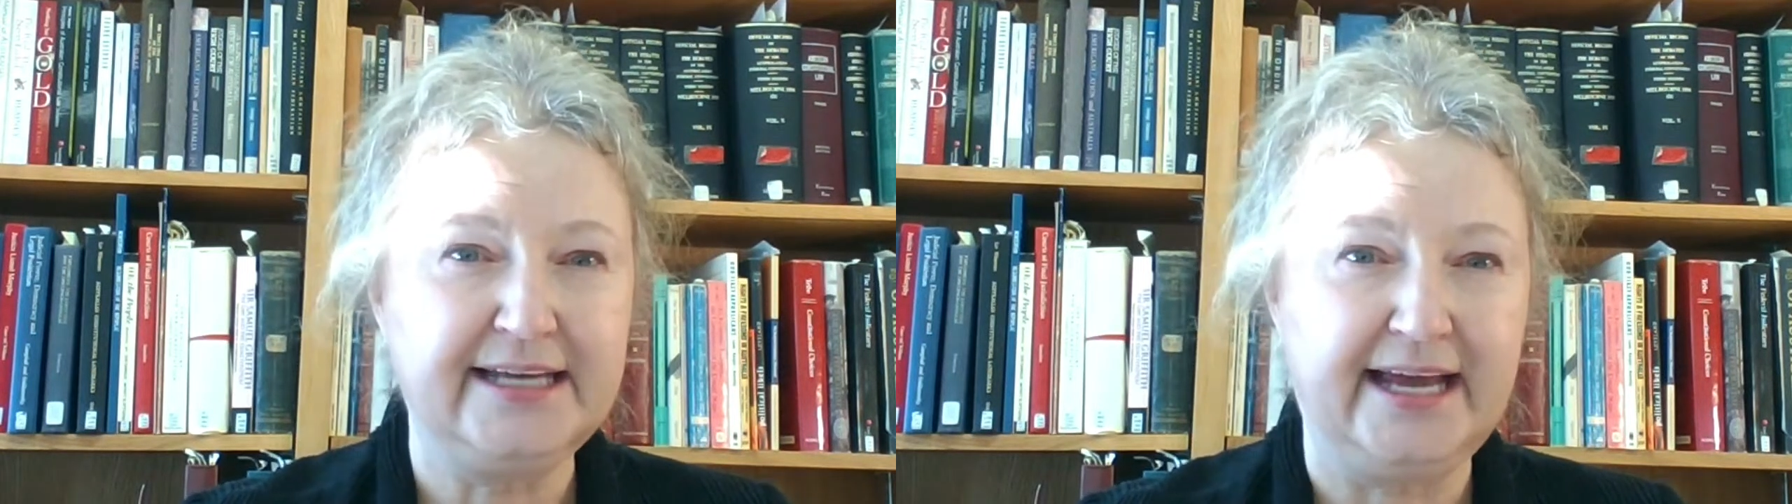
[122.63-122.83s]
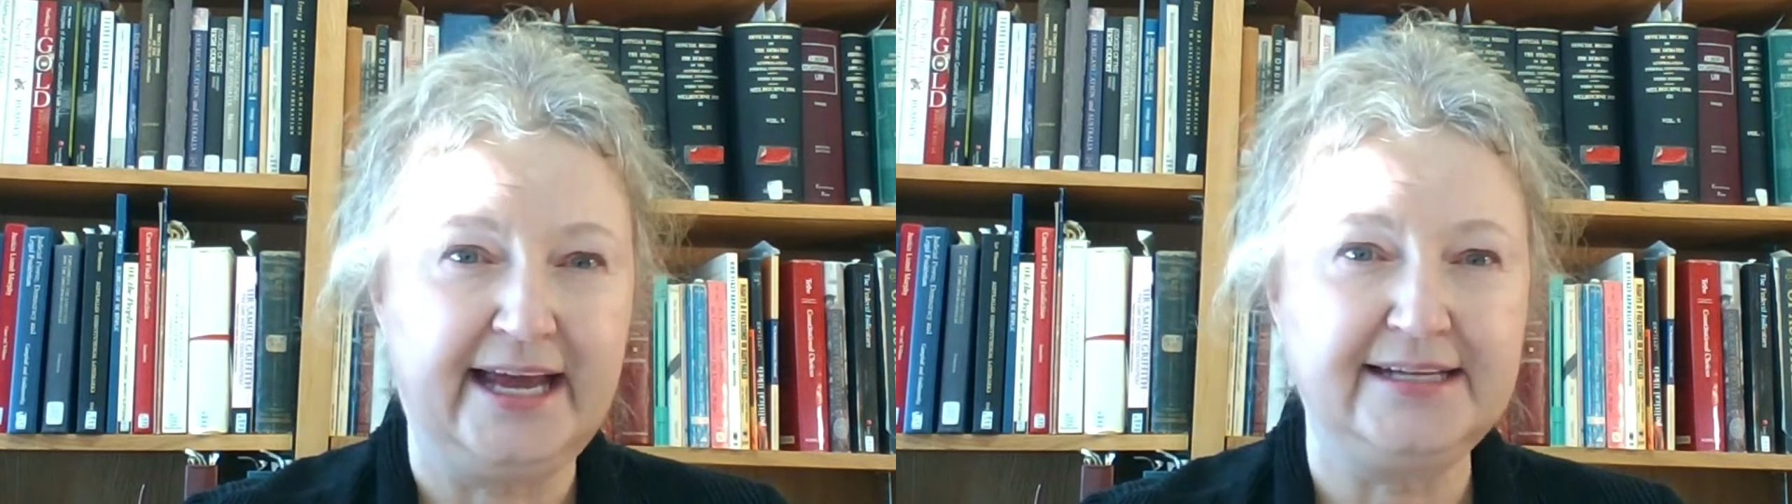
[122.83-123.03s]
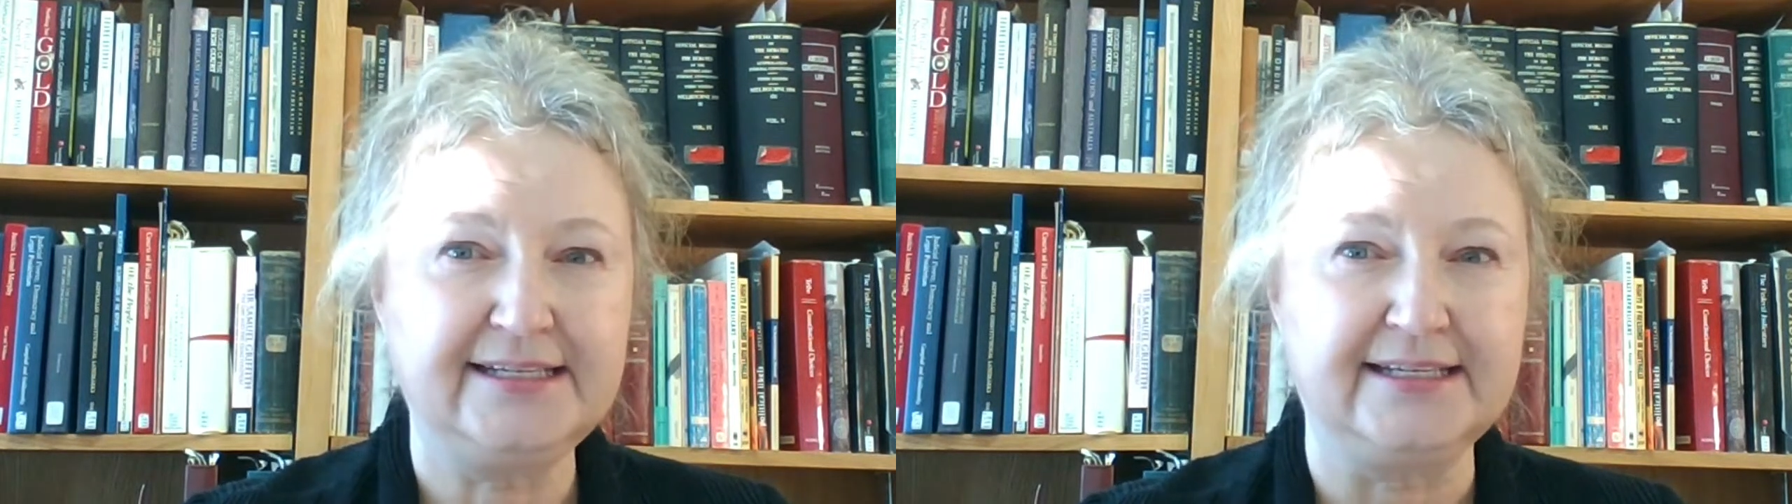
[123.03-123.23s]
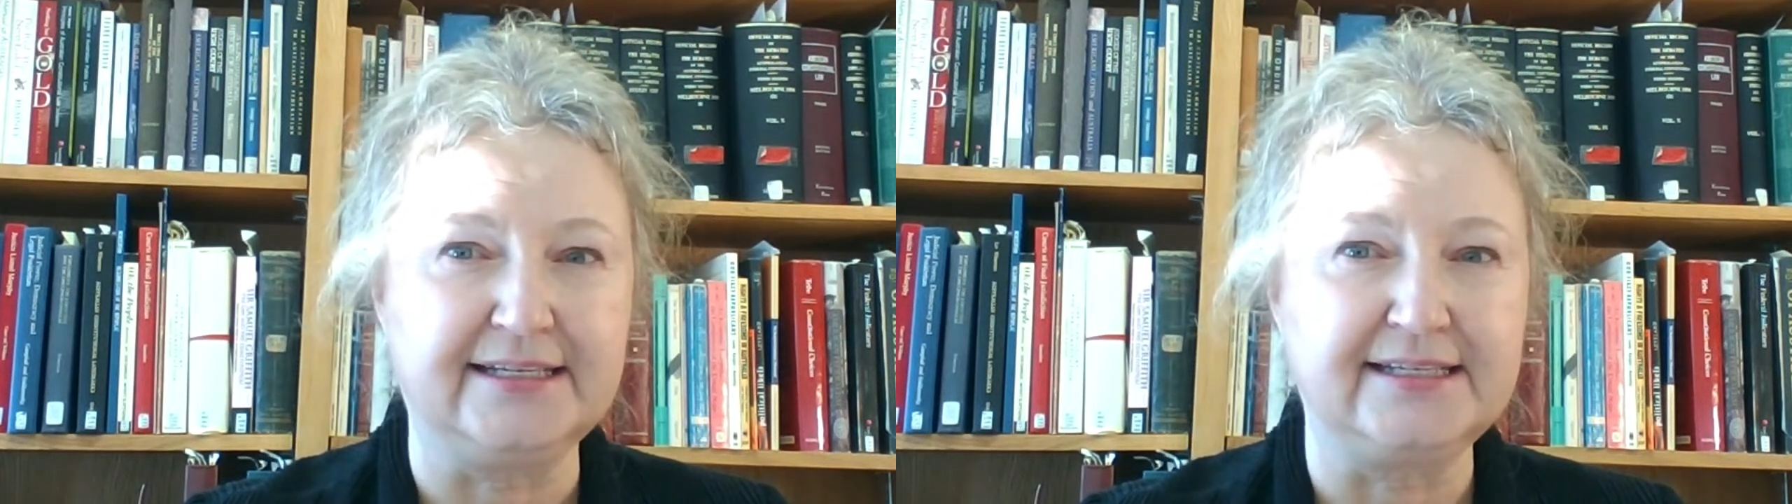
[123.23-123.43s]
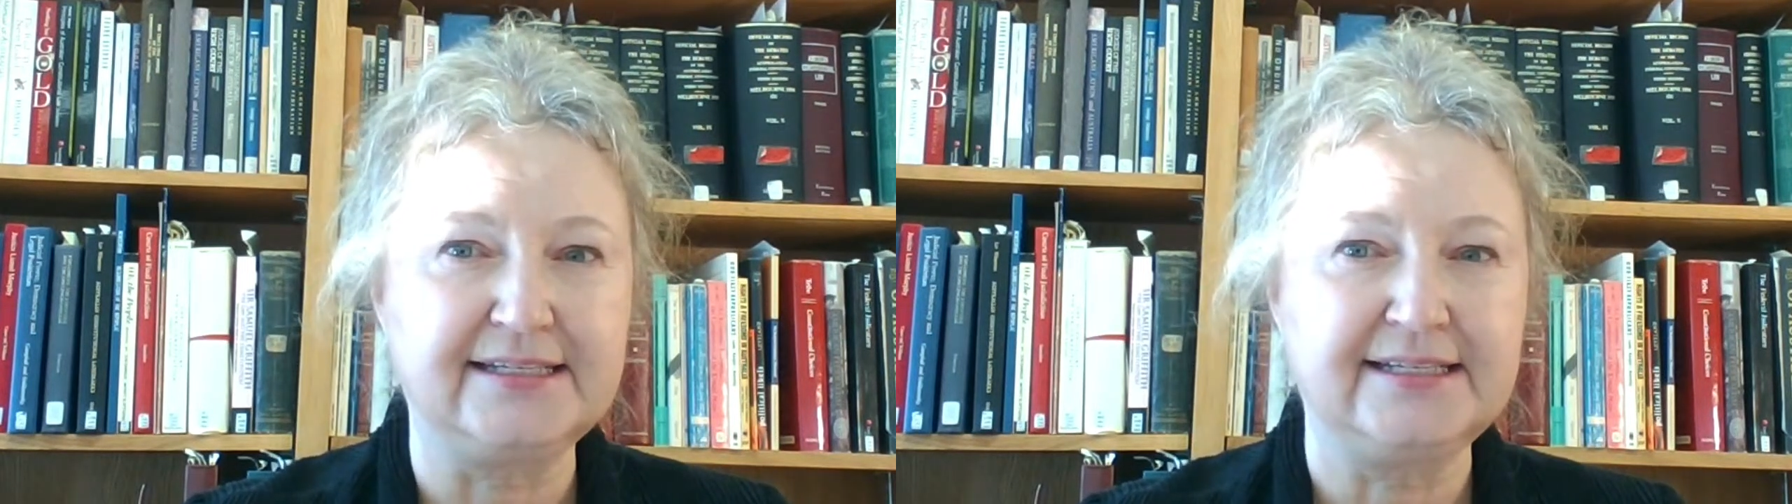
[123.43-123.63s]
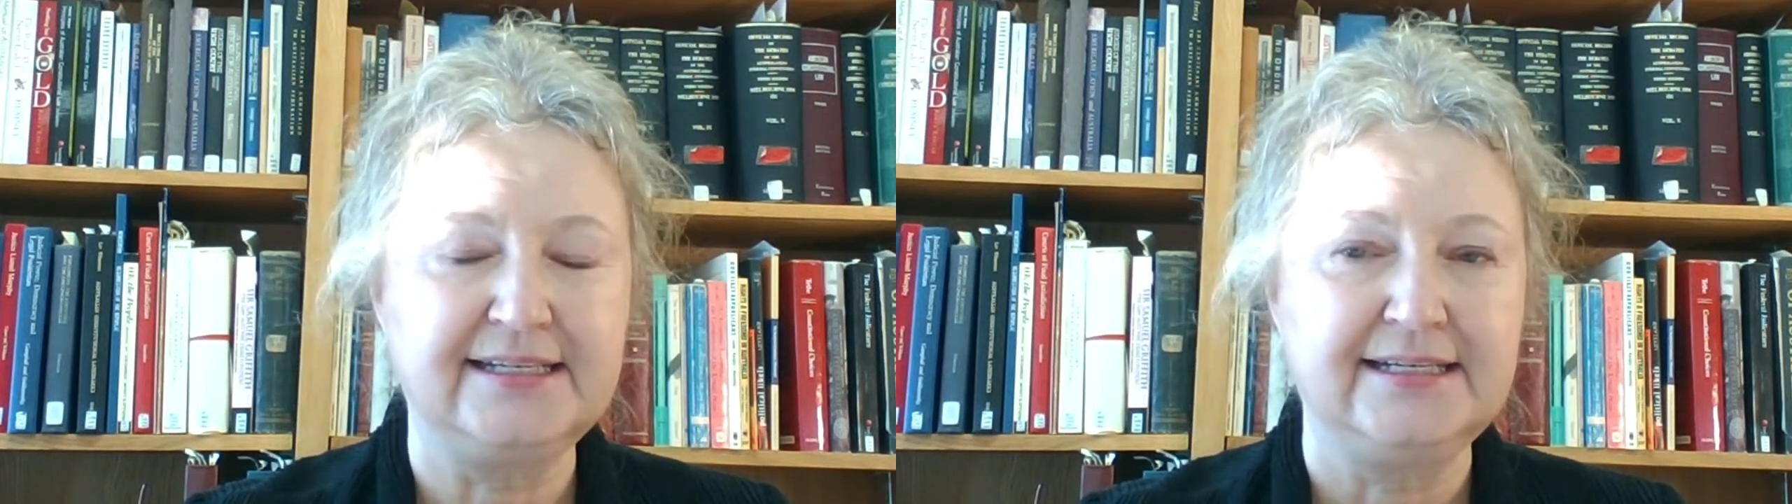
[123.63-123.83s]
cases,